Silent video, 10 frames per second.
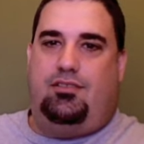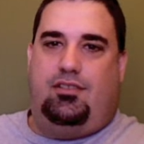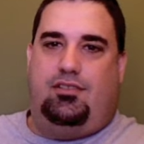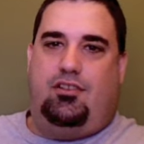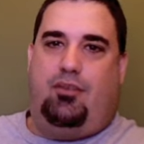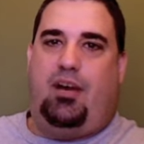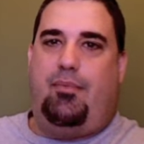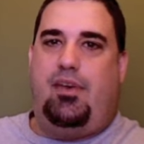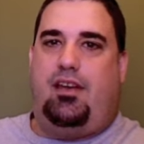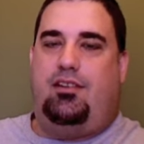It's, it's all about
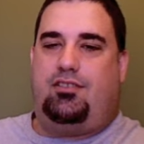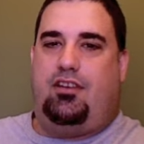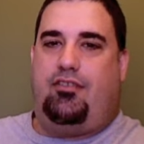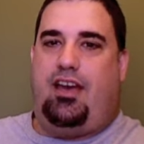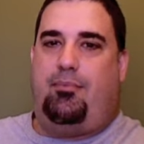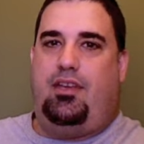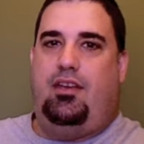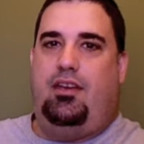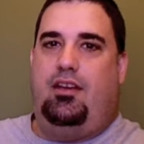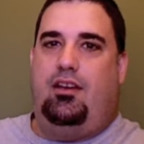making yourself happy.
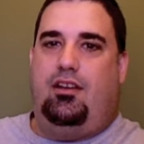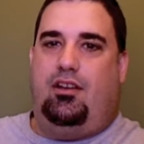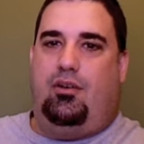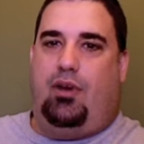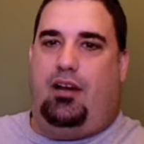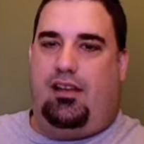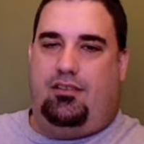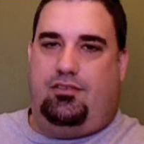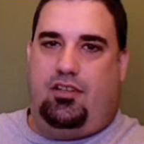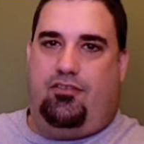Go out, get
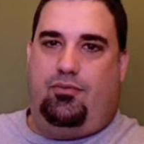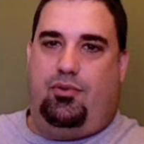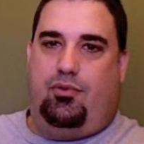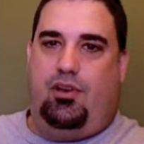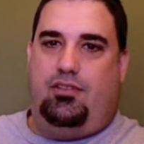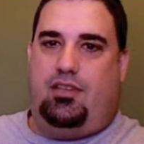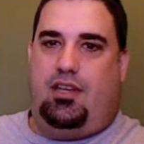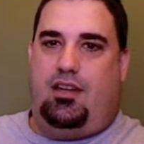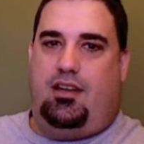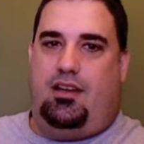yourself some toys,
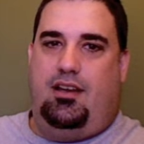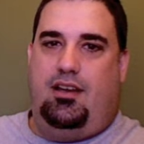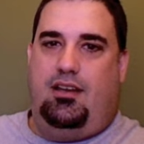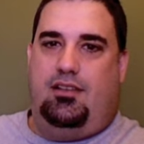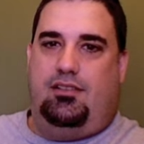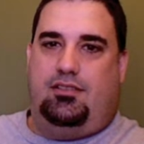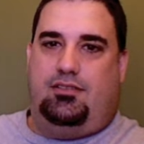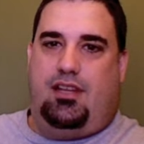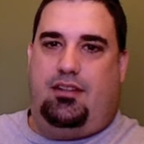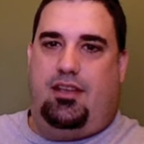and uh, just
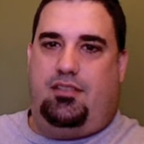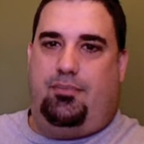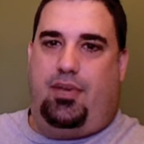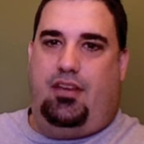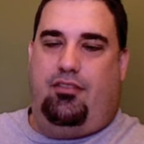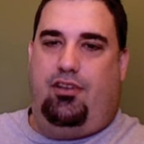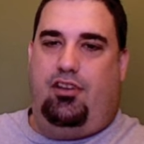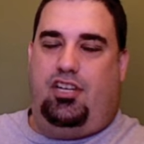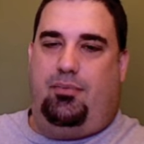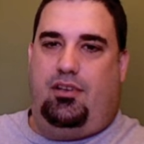anticipate your
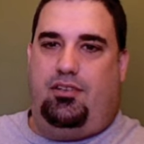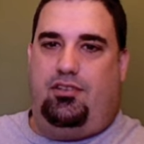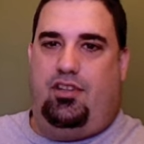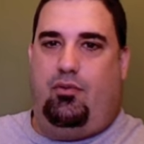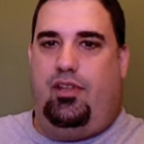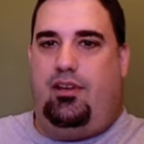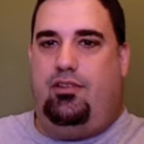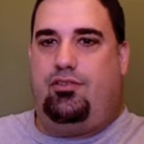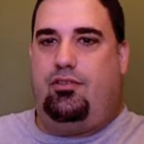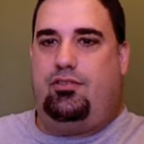future because you're the one that
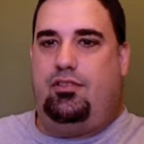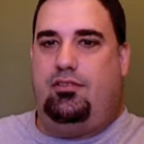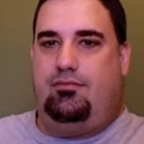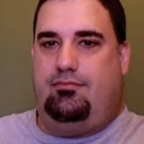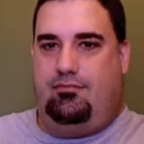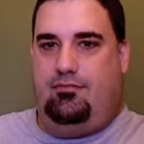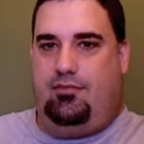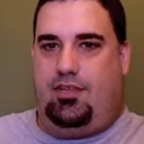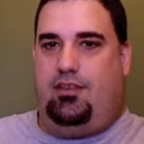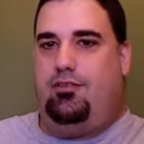controls it.
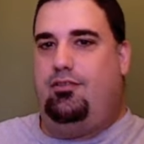Thank you.